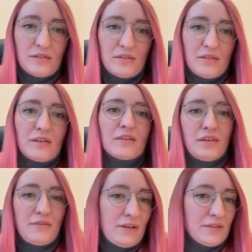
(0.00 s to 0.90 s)
other thing.
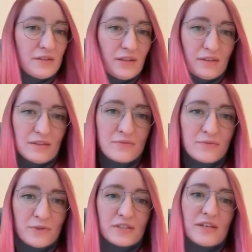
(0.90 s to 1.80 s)
The events like this,
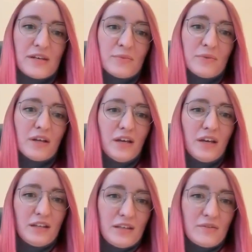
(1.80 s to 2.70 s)
for example,
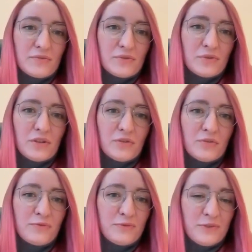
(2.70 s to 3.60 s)
it gives you a lot
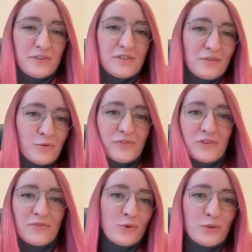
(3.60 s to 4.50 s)
of
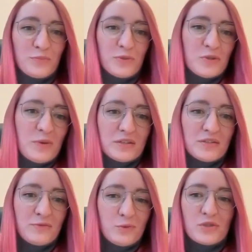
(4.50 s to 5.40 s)
overview and
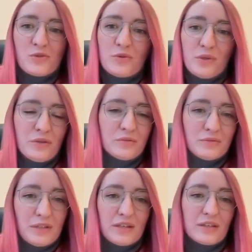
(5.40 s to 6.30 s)
perspective what's going on,
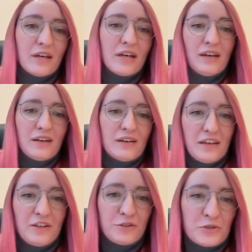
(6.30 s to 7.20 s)
like
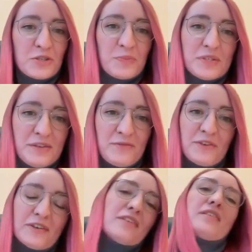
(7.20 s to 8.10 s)
in your
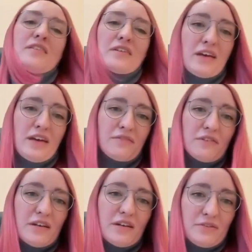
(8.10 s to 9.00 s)
specific
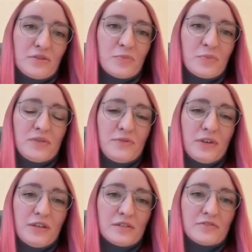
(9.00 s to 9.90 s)
area, in your specific
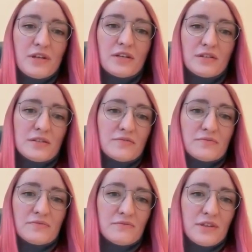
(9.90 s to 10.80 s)
industry, and it's
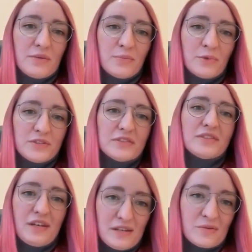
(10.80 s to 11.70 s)
really important
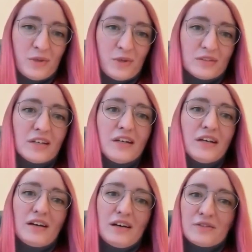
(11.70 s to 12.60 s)
as well
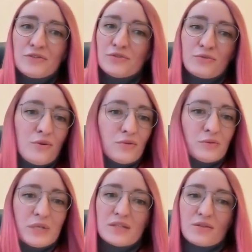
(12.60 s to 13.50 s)
to
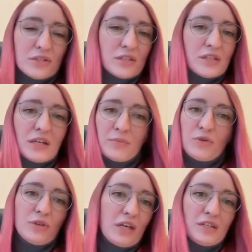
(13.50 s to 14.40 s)
always constantly
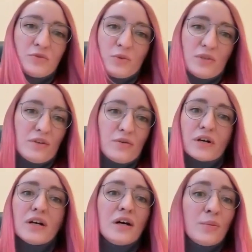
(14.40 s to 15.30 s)
communicate with
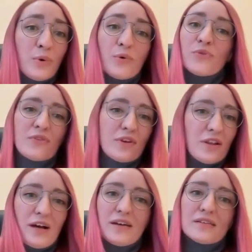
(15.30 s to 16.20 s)
your both
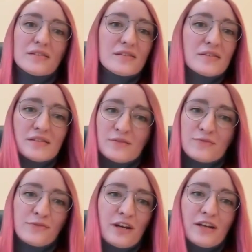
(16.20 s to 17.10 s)
clients,
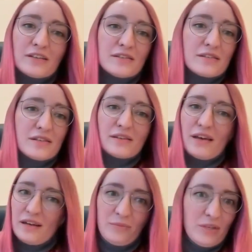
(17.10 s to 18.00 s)
friends,
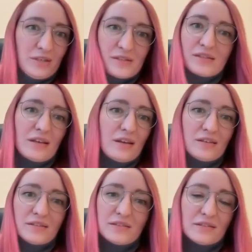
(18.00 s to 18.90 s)
enemies,
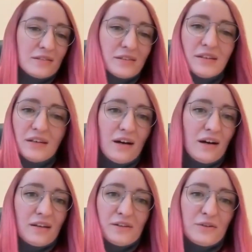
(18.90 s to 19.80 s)
and
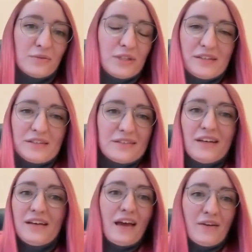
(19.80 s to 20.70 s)
I don't know, like
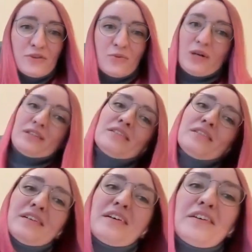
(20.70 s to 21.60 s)
everyone.
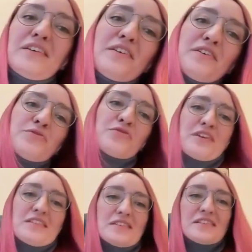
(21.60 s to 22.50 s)
You should
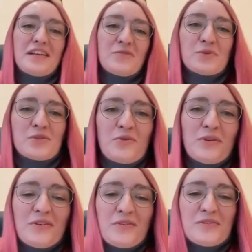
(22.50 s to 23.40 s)
understand what's going
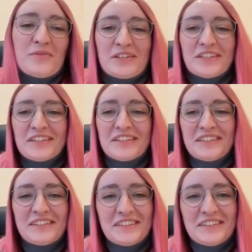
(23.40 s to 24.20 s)
on the market.